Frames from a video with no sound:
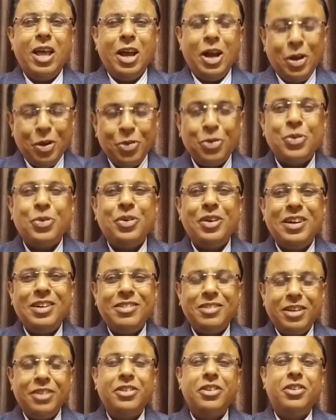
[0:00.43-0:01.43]
Hello
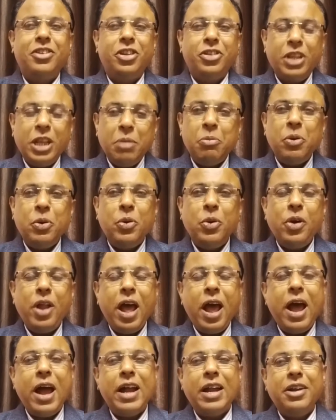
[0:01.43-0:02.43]
students, this is NITEEN MOHOD
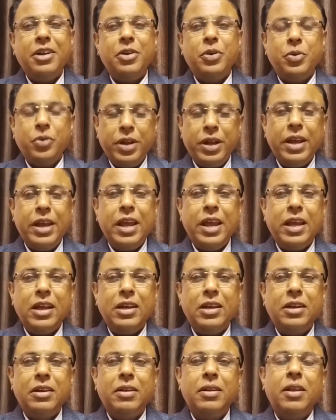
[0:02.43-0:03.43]
and today
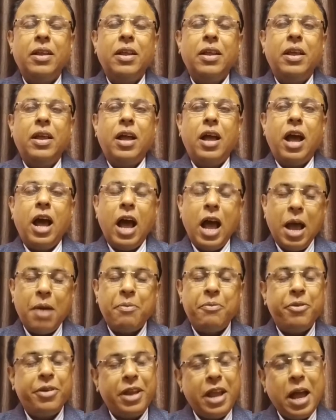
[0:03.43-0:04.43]
I
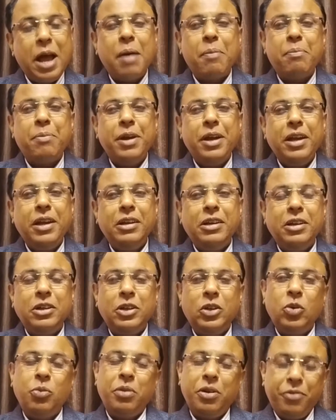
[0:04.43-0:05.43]
am very happy
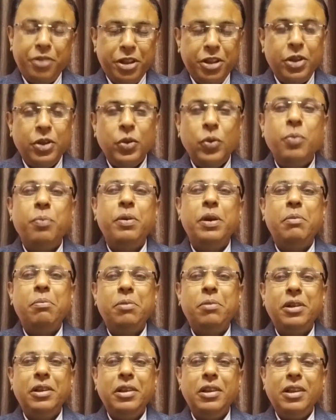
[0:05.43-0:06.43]
to be with you
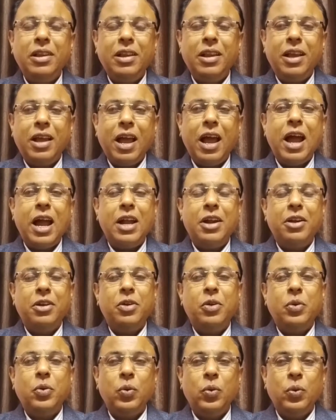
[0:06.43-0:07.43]
people and
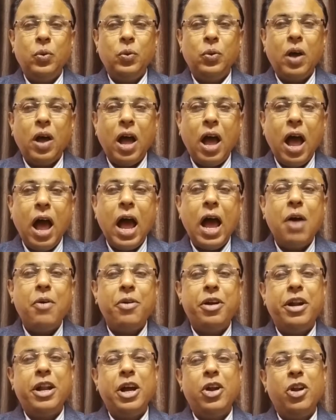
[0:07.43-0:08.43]
to have
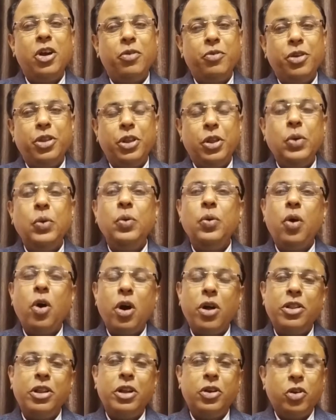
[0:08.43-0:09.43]
a dialogue with you
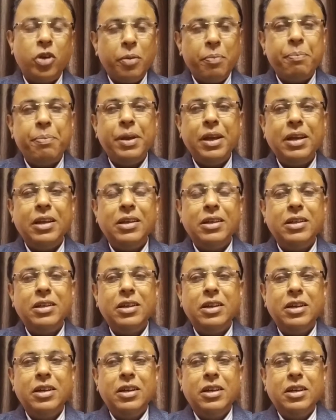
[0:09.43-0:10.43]
on the topic
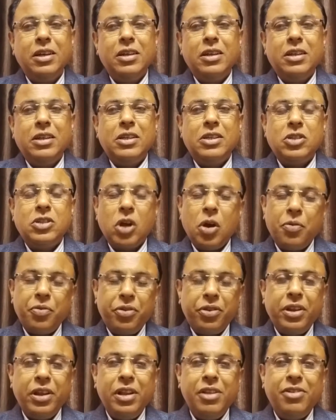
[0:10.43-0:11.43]
soft
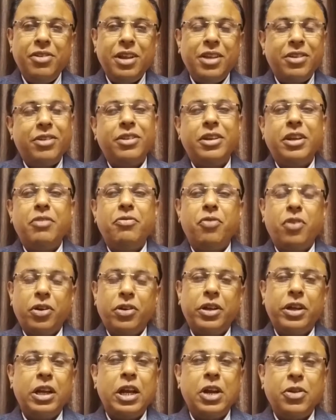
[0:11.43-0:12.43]
skills necessary for
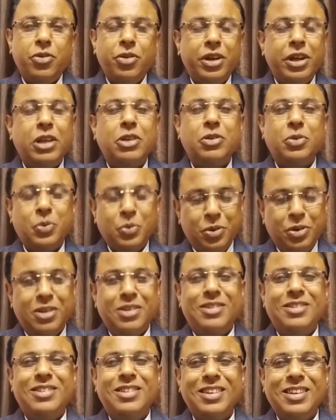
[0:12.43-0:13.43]
the graduating
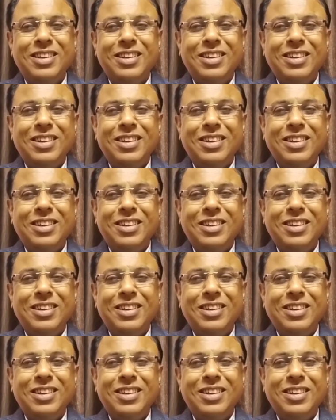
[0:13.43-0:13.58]
students.